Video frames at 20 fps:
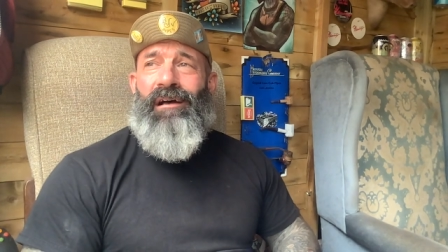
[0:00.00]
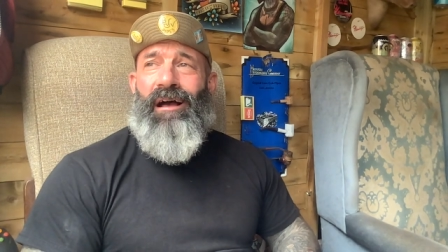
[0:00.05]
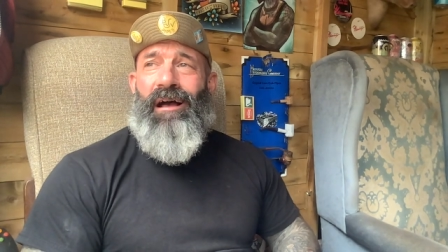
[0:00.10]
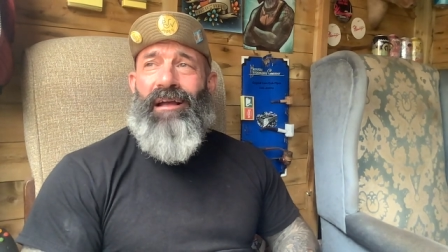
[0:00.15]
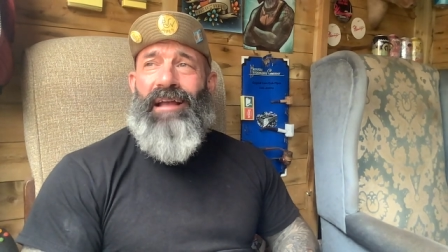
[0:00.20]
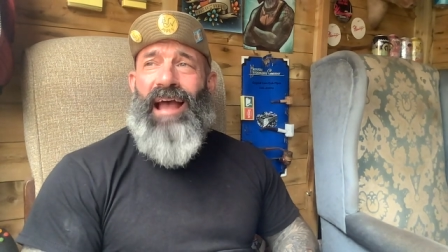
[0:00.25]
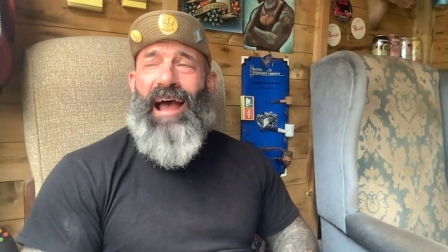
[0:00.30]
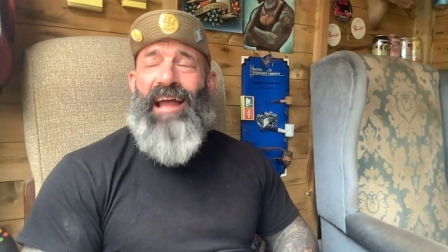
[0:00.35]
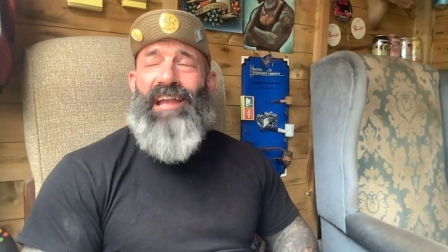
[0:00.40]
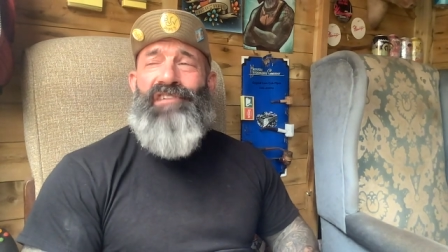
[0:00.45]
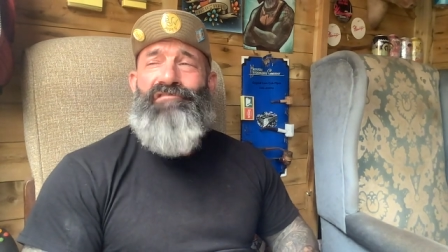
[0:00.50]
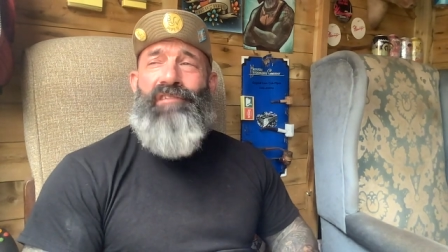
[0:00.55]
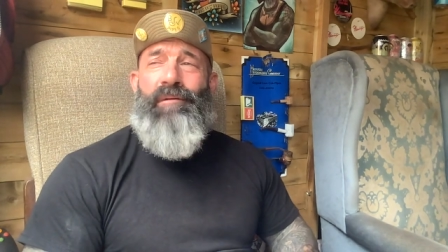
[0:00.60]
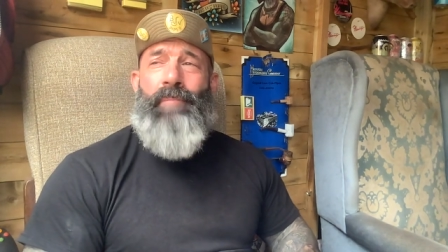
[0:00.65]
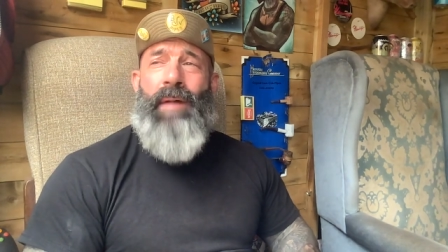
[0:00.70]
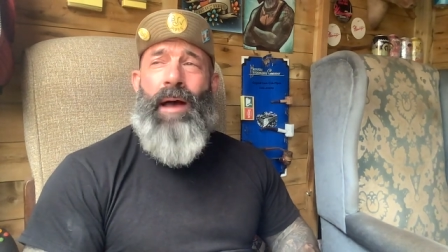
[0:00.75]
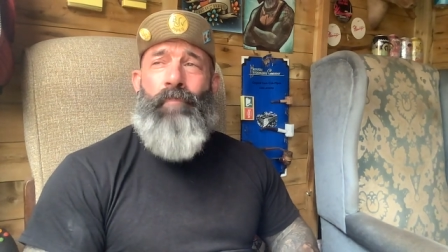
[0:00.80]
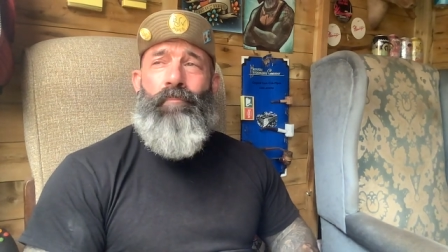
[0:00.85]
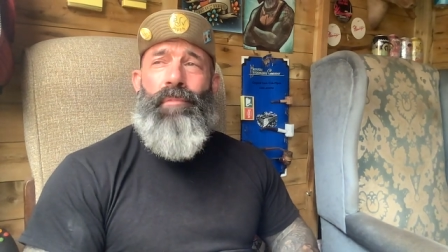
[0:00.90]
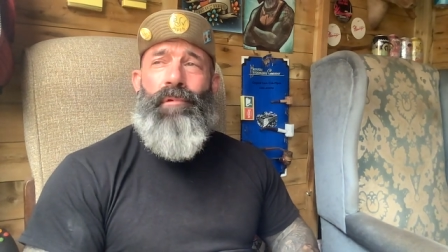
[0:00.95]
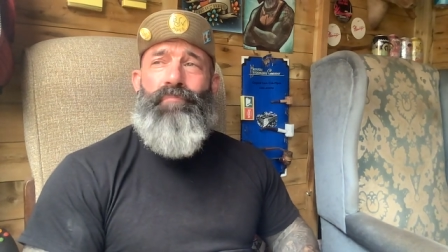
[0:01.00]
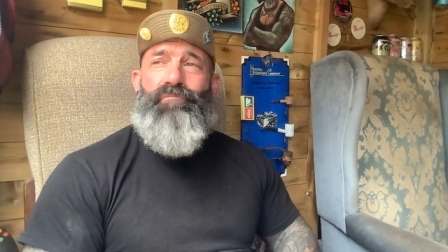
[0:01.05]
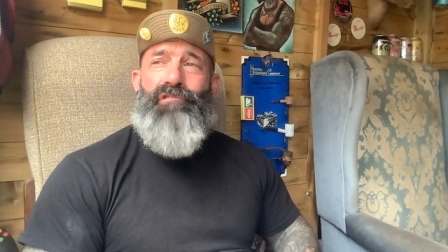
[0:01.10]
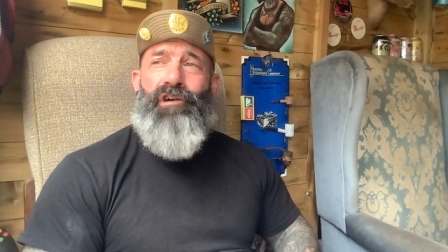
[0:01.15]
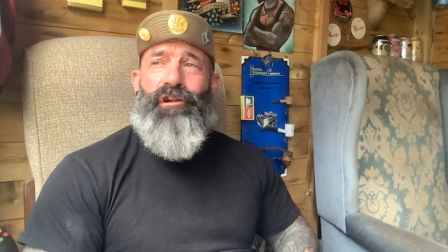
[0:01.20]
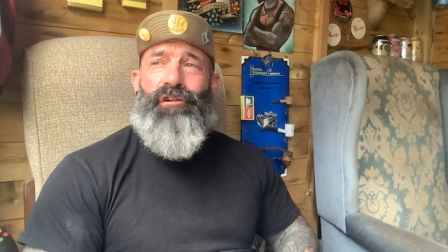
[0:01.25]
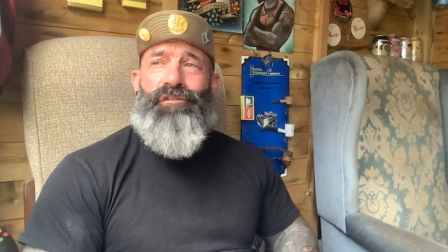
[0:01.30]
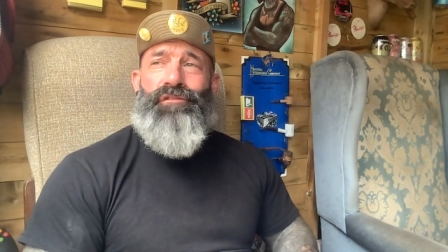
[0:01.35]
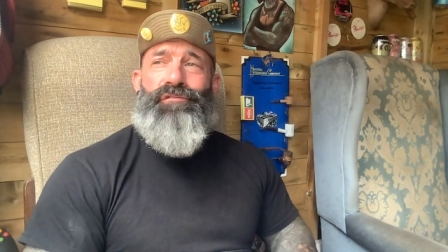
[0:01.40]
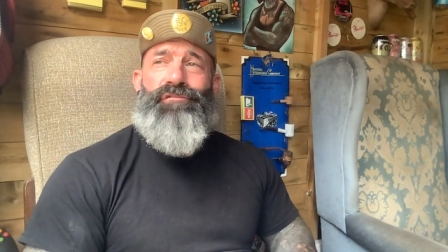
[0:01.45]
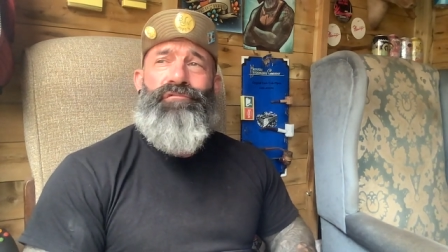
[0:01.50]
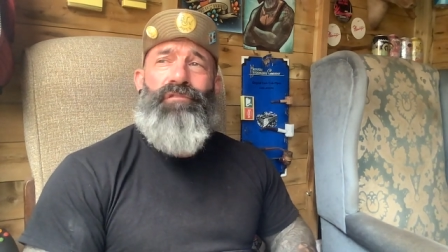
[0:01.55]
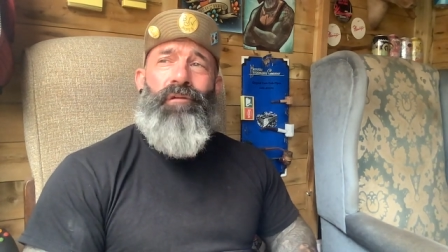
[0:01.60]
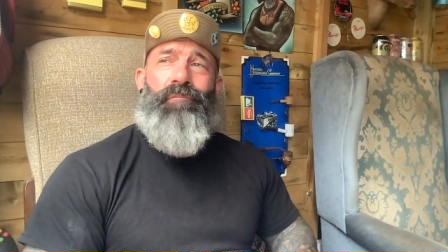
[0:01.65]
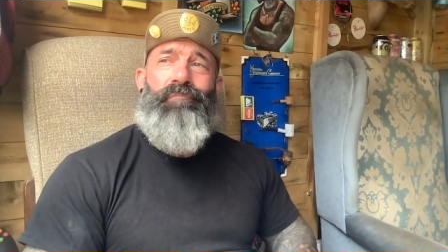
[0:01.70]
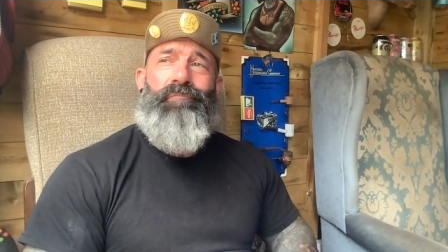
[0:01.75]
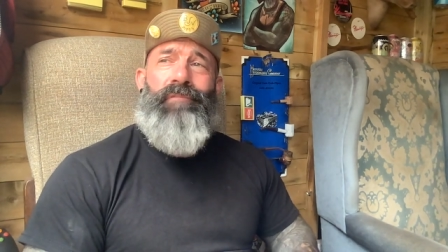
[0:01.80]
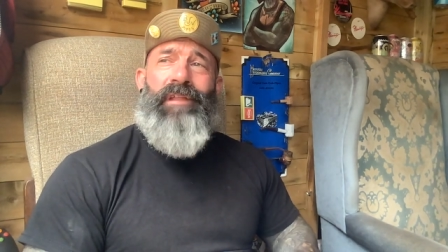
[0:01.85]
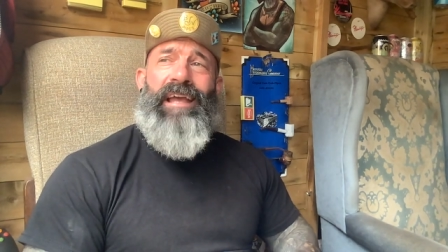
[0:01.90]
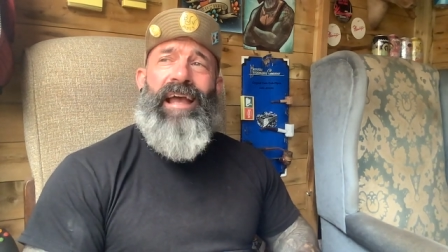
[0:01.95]
I kind of remember Bronz
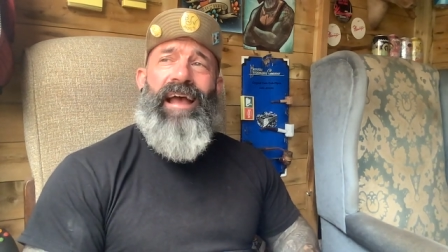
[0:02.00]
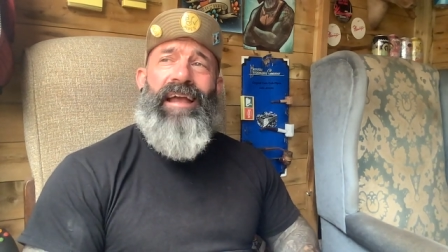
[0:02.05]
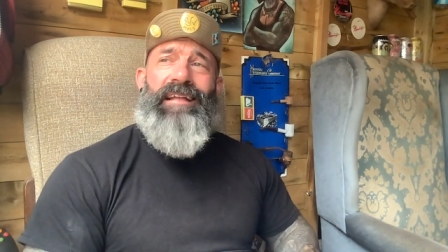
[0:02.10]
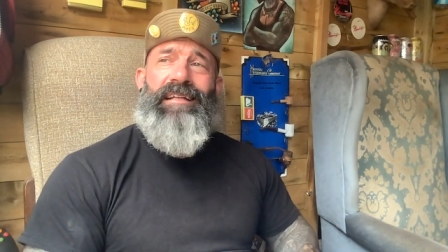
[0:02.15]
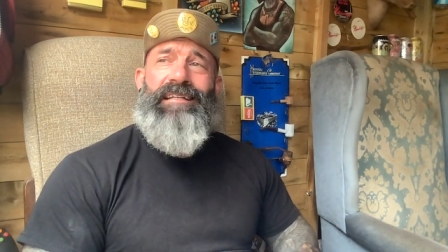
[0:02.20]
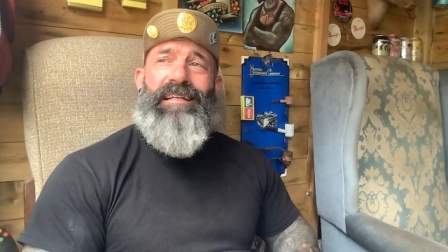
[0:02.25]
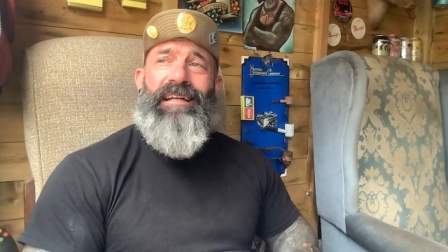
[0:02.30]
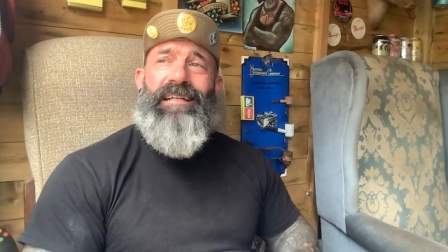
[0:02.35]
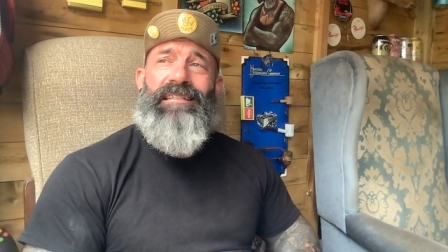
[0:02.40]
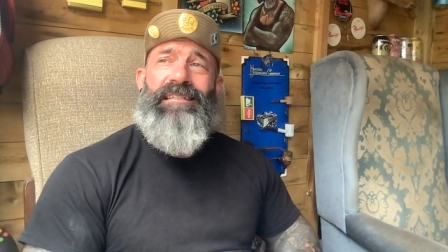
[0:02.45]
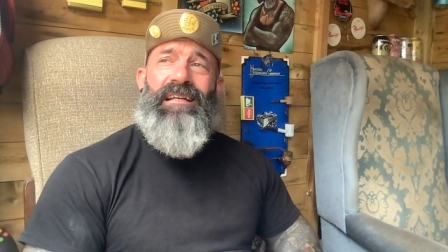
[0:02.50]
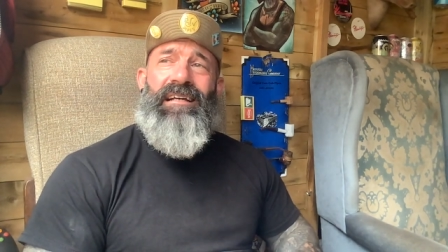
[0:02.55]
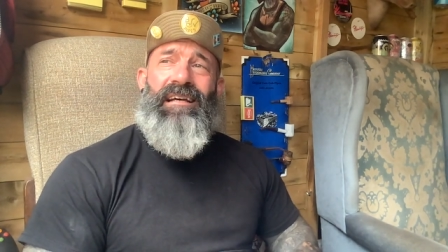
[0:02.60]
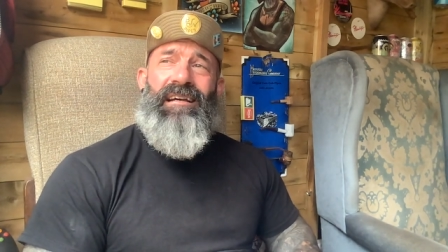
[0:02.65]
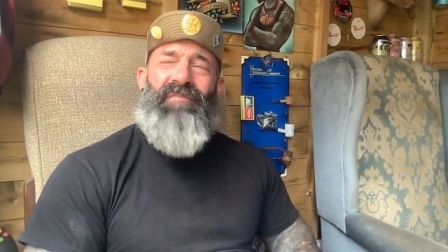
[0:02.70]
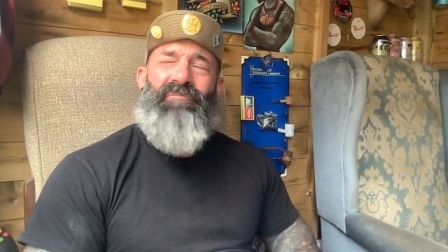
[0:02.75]
from the 80s